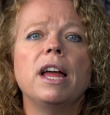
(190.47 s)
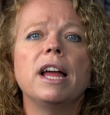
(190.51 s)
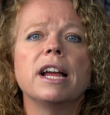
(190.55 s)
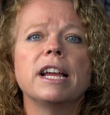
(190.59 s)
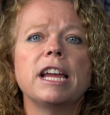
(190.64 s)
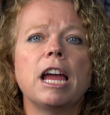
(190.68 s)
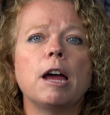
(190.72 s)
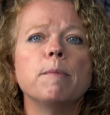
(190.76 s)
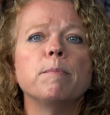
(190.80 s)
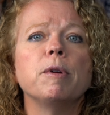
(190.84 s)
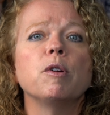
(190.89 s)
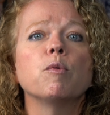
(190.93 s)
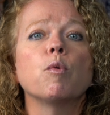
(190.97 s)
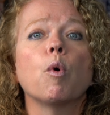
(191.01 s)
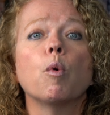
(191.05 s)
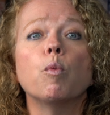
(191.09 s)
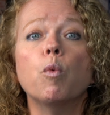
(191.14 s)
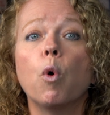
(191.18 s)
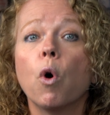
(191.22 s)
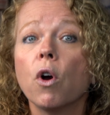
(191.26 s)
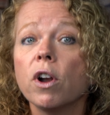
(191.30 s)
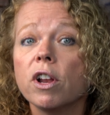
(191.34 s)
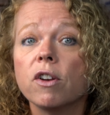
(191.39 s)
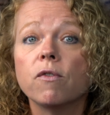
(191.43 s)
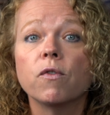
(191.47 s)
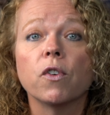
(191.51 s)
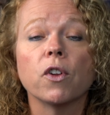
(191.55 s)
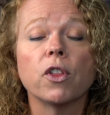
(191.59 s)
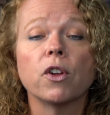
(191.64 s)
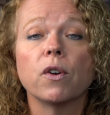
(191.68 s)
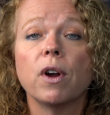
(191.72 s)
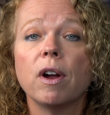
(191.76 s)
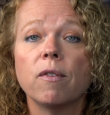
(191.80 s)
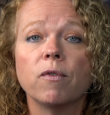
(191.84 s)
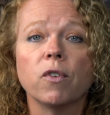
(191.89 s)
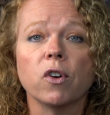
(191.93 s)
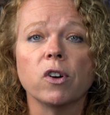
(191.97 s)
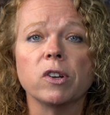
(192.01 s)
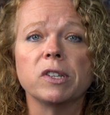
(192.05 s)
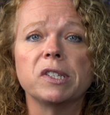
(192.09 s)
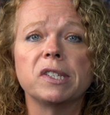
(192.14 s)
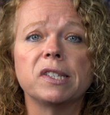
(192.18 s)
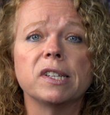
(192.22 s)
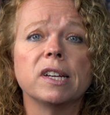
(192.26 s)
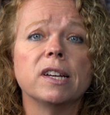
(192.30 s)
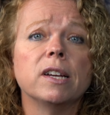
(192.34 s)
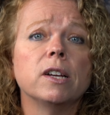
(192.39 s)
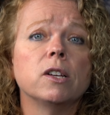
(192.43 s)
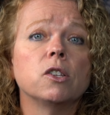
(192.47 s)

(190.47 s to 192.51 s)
can be rewarded for their efforts.